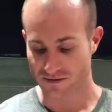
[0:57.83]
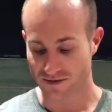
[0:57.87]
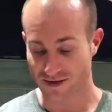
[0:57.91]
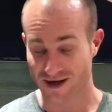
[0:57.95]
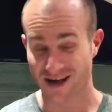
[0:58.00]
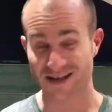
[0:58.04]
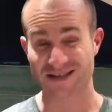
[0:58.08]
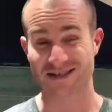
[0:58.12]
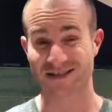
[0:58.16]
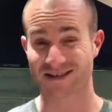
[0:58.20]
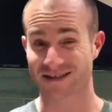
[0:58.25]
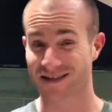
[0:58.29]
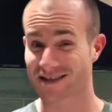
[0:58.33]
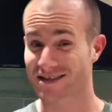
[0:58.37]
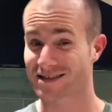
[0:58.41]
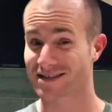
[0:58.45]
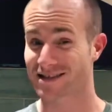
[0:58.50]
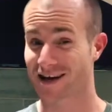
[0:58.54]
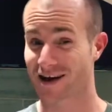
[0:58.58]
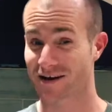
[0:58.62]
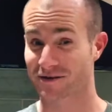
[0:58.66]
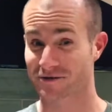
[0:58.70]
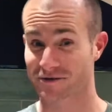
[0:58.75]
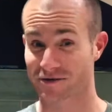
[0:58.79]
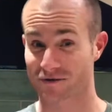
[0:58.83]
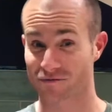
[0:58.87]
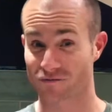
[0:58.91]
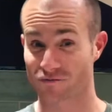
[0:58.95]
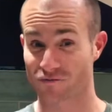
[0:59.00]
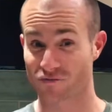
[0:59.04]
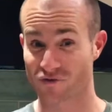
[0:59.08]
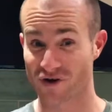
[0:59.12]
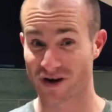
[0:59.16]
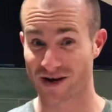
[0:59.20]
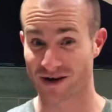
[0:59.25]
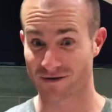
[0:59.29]
and actually this sounds
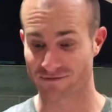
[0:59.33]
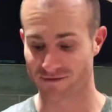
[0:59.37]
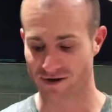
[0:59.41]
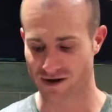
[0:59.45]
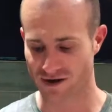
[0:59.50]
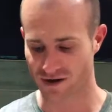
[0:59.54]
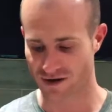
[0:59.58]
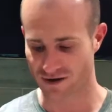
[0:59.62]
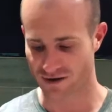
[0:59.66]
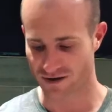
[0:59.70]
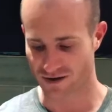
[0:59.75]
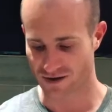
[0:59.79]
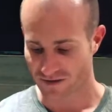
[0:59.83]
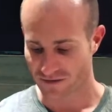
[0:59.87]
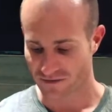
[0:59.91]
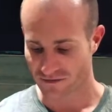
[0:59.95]
really good.